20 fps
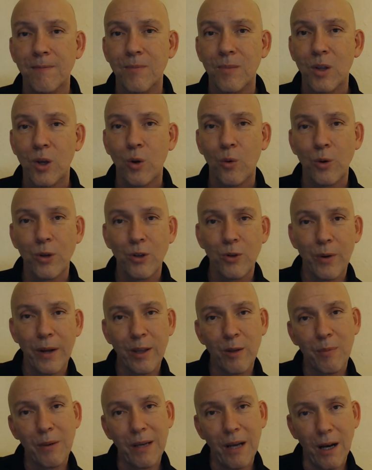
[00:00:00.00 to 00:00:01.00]
Or would you
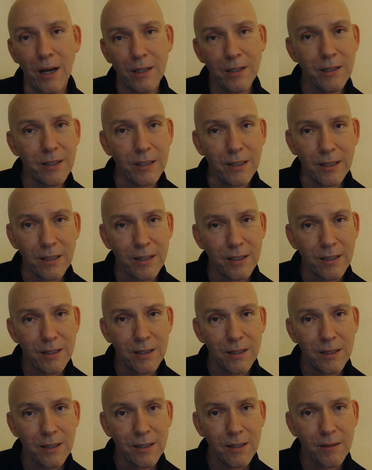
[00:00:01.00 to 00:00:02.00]
rather be hunted
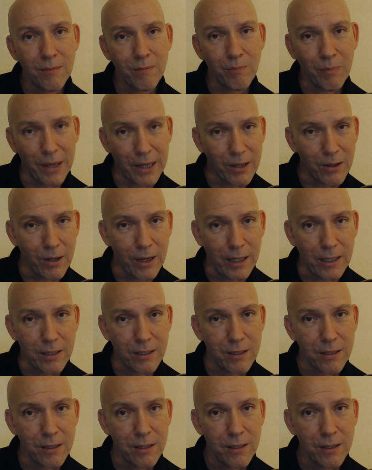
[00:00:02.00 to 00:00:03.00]
by
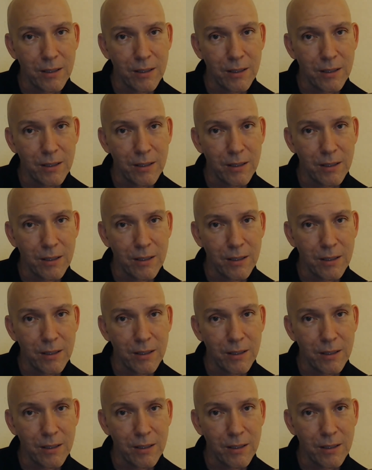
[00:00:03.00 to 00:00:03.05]
Christ